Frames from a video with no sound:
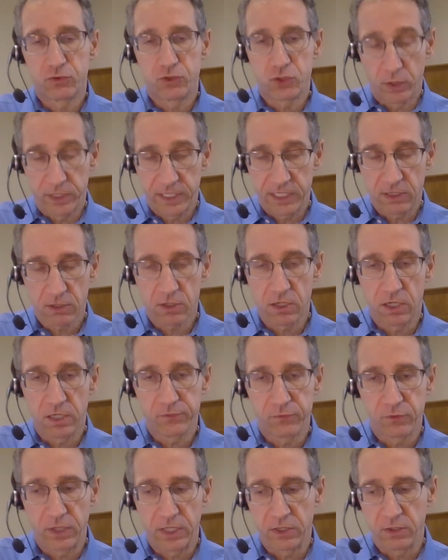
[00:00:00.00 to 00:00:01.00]
joining our
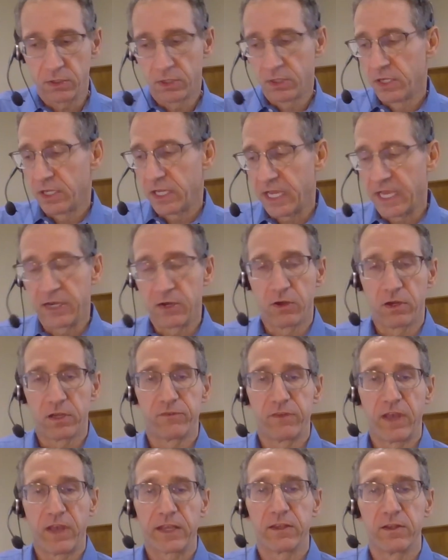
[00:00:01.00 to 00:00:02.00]
call center and our
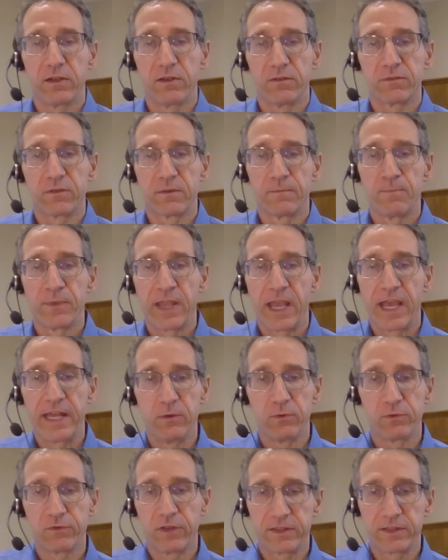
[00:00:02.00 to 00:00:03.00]
executives.
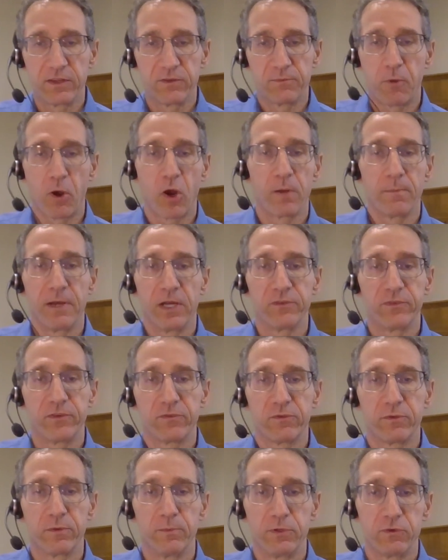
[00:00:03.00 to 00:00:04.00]
And it was like this barbell
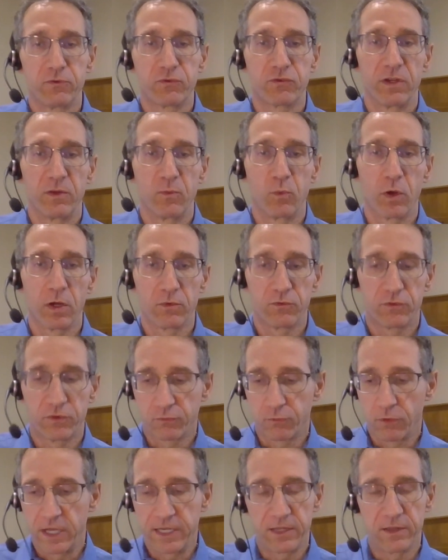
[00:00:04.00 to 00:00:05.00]
distribution where
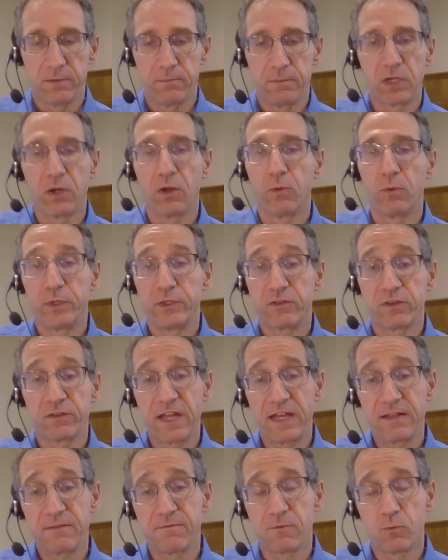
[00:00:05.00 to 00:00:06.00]
just right in the middle,
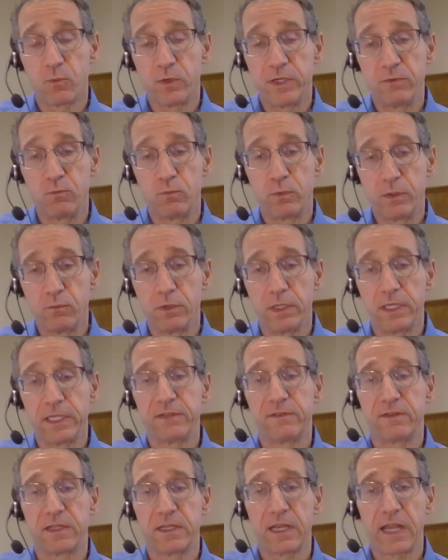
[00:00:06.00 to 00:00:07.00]
we
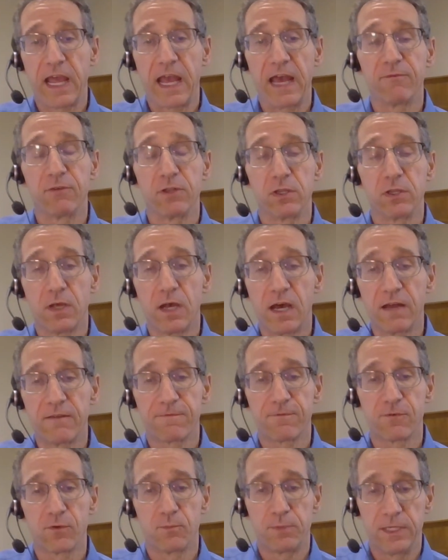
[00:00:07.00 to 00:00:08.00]
really didn't have a
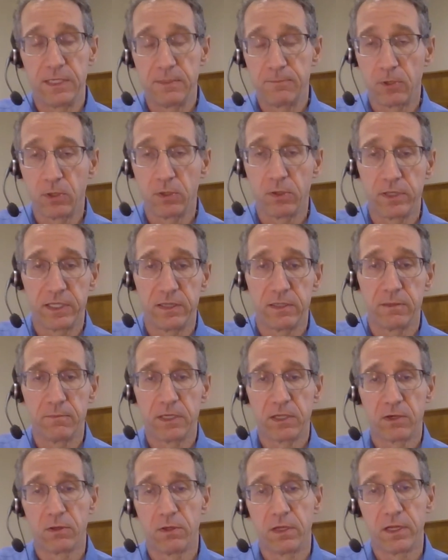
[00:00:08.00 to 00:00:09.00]
lot for people in the
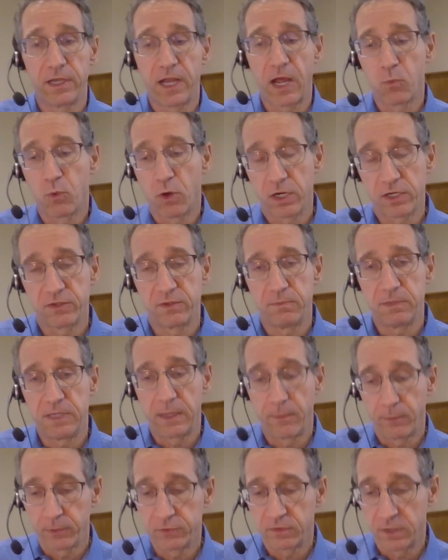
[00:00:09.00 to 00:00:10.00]
middle. And I wanted to
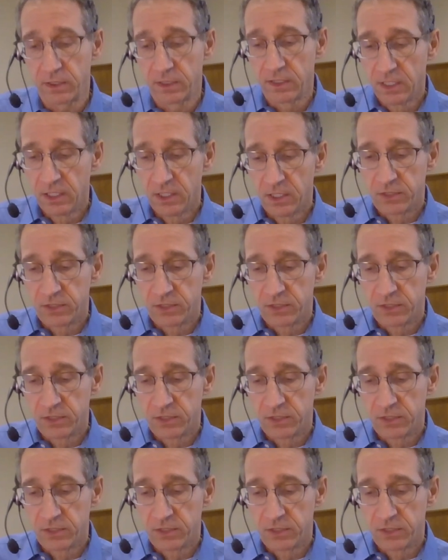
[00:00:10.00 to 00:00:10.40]
be able to